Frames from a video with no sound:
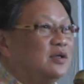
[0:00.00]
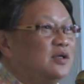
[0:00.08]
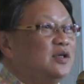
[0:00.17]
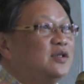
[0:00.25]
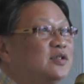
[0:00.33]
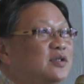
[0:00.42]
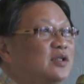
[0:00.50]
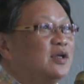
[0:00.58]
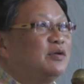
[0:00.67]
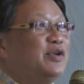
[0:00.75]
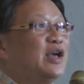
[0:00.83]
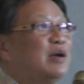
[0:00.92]
is
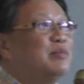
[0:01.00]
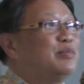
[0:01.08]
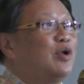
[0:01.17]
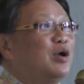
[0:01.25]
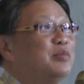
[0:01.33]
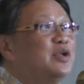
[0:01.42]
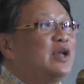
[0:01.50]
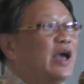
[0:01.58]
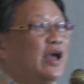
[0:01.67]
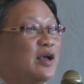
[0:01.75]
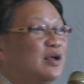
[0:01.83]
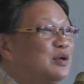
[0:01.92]
the Re-employment
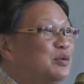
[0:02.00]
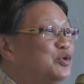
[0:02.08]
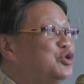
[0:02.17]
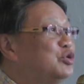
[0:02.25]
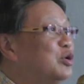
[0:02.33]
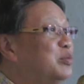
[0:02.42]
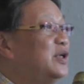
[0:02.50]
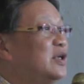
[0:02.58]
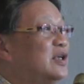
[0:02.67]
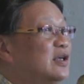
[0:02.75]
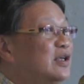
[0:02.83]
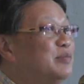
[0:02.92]
Act, which will
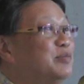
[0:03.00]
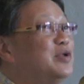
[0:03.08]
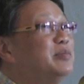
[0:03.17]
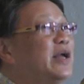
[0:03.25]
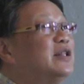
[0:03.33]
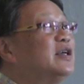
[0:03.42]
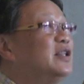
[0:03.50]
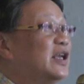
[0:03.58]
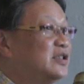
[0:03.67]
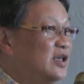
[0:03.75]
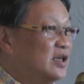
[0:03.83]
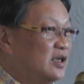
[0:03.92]
be implemented
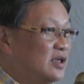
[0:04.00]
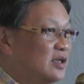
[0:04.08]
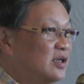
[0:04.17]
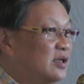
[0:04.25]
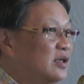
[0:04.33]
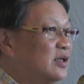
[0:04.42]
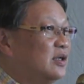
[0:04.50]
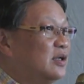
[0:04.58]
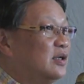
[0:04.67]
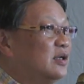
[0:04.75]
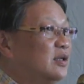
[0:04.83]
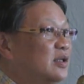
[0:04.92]
next year.
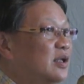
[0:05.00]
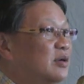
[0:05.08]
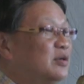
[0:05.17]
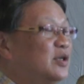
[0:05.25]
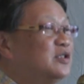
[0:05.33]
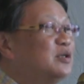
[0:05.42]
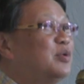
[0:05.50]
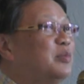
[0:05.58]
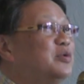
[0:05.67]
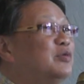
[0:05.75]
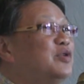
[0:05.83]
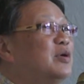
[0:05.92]
Now, here's the
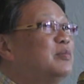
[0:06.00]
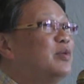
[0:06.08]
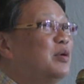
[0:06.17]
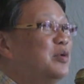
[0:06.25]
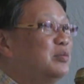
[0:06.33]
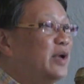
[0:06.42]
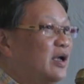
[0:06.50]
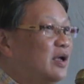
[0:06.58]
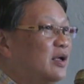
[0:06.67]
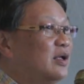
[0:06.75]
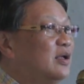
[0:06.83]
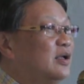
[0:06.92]
problem of the Re-employment
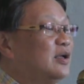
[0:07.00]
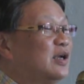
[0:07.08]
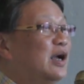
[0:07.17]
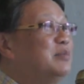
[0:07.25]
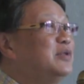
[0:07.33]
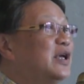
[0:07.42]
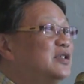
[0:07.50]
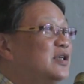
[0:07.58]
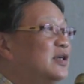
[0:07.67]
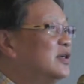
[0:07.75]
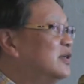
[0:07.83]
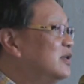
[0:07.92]
Act. Come next
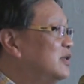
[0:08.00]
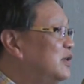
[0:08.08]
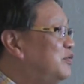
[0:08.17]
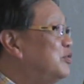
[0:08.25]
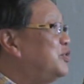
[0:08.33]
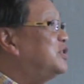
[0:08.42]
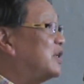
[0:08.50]
year, if you reach